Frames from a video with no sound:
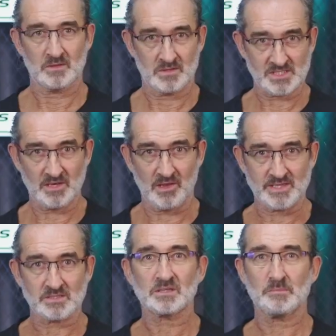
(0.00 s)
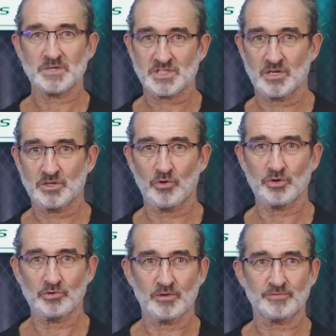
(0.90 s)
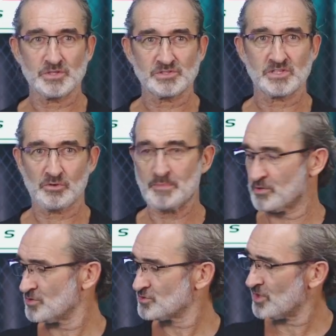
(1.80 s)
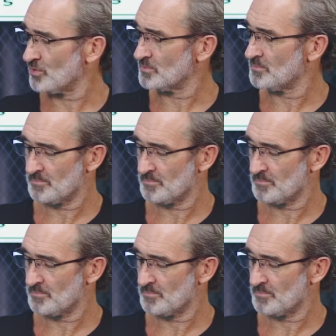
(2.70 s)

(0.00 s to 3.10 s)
This light can be turned on or off using the remote control.